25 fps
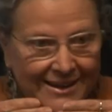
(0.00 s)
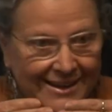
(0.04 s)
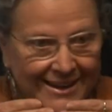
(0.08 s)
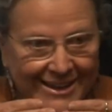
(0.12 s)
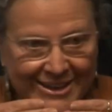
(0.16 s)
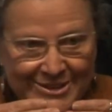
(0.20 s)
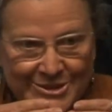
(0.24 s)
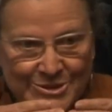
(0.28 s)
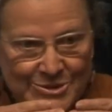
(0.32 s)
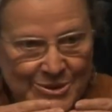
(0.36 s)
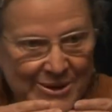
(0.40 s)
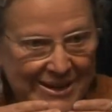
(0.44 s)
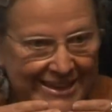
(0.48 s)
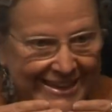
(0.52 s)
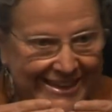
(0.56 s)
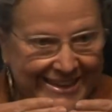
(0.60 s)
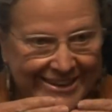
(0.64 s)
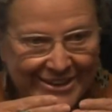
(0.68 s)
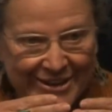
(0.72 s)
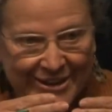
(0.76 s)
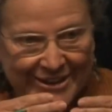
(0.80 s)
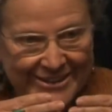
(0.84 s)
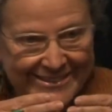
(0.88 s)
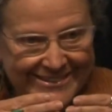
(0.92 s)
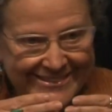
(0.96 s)
I'll try to
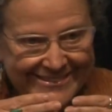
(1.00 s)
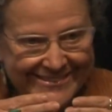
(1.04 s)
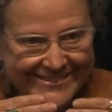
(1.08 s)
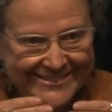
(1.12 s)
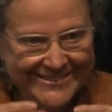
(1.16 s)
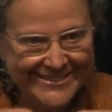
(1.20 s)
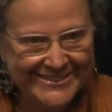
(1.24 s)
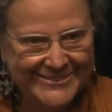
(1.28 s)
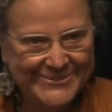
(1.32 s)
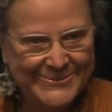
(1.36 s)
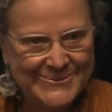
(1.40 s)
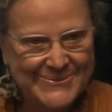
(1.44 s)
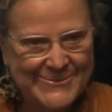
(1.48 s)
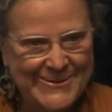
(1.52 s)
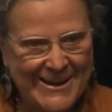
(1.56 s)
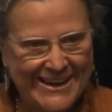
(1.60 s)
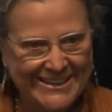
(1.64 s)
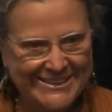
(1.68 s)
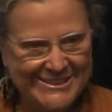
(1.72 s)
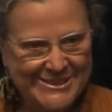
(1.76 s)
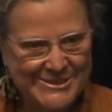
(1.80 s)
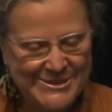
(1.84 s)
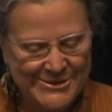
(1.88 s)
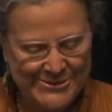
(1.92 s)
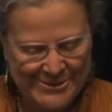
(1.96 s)
not
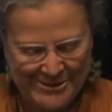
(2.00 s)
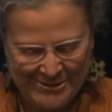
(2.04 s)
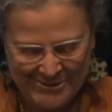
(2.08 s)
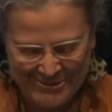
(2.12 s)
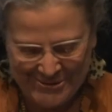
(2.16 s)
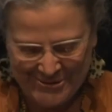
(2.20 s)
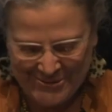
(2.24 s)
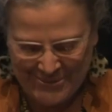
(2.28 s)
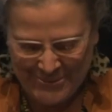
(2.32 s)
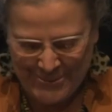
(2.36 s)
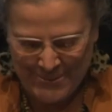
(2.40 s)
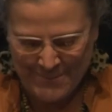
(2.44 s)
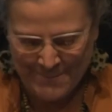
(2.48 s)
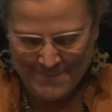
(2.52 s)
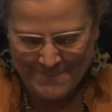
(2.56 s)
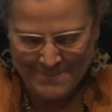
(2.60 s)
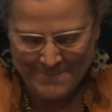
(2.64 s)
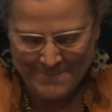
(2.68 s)
wax too lyrical.